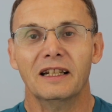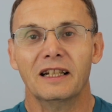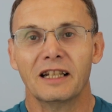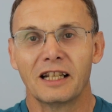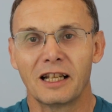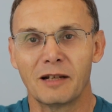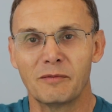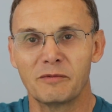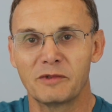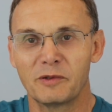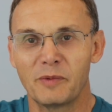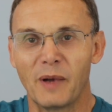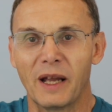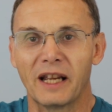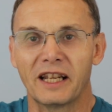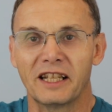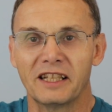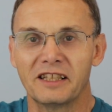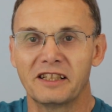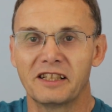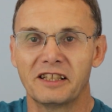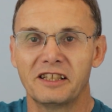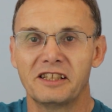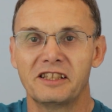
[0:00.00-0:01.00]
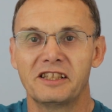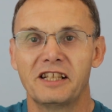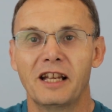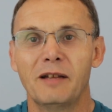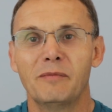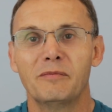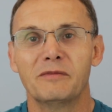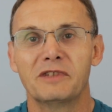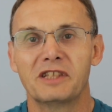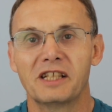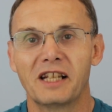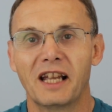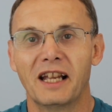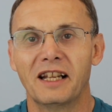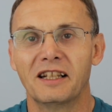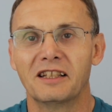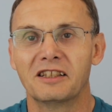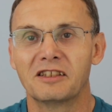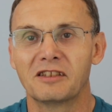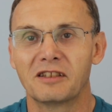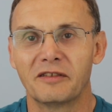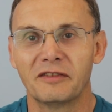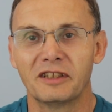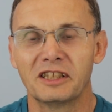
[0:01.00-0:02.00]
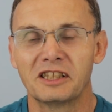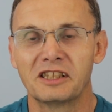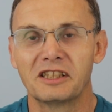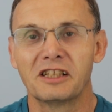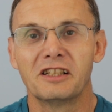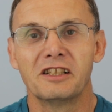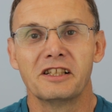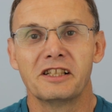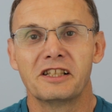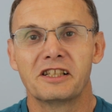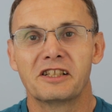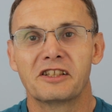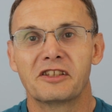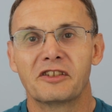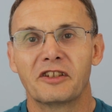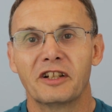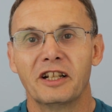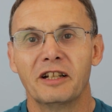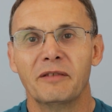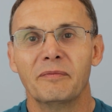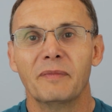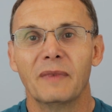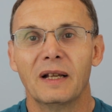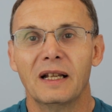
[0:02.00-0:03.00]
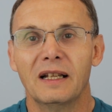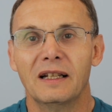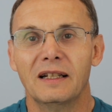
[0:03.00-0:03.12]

comes back into the Thames again, sort of a side stream.